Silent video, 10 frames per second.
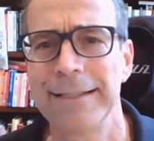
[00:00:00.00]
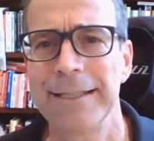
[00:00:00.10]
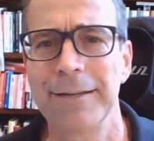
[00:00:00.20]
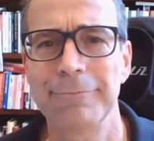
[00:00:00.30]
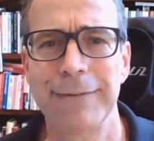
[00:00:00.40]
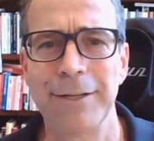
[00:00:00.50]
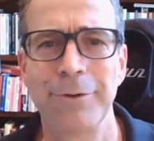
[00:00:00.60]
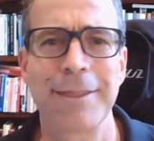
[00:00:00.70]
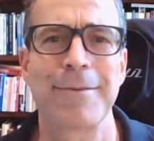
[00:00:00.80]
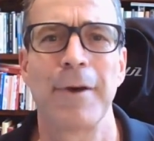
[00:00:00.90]
Now, I
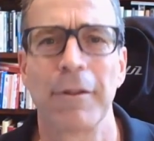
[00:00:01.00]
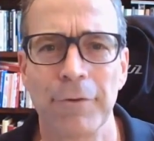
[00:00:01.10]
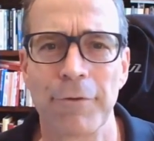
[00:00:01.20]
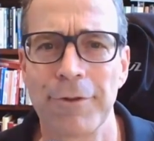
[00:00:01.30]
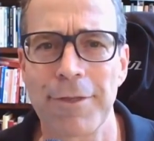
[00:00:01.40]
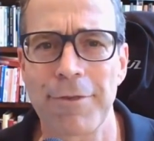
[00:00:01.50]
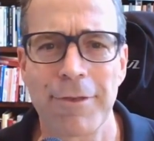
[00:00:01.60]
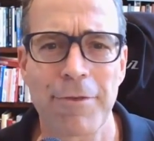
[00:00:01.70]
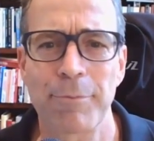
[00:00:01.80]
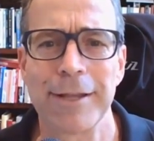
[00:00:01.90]
know that's a mouthful, so
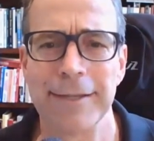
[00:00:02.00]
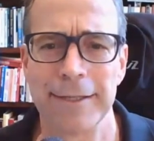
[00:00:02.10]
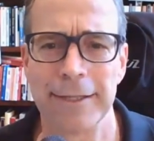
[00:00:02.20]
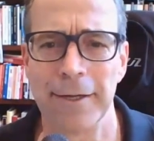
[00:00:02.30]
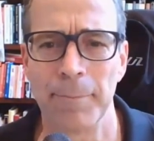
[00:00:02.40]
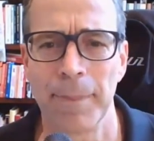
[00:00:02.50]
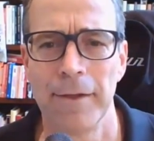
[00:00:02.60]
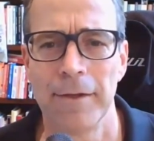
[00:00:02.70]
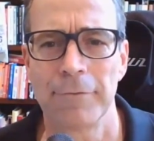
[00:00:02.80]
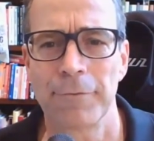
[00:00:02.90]
let's break that down.
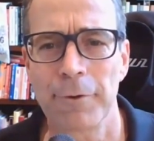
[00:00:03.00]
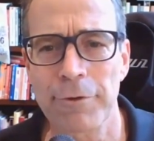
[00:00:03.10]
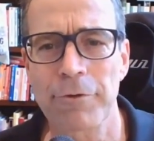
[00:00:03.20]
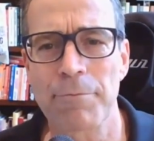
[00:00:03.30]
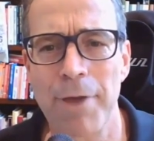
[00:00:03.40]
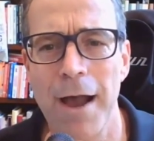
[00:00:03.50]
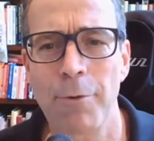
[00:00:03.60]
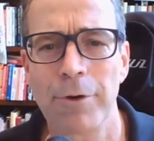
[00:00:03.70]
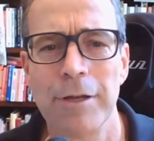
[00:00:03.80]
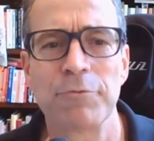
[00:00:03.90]
First, there's
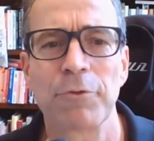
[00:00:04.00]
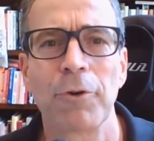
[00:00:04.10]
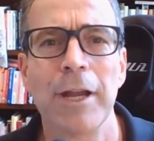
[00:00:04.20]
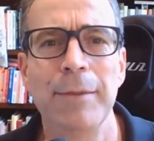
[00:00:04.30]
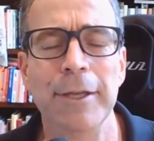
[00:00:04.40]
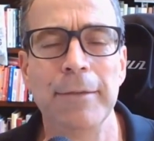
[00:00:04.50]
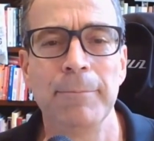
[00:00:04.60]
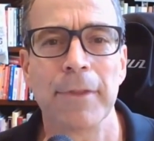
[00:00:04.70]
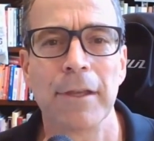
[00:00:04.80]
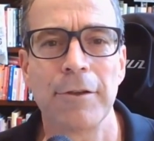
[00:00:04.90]
power in
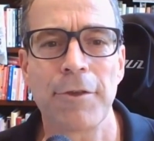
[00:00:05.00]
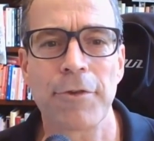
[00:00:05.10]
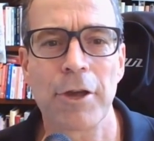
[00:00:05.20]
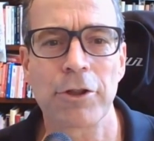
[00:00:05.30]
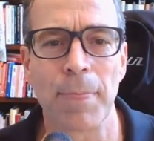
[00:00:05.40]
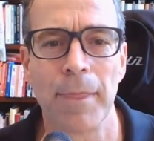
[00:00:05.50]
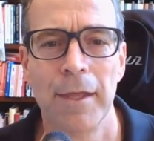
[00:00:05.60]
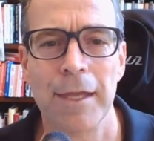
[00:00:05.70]
framing a discussion.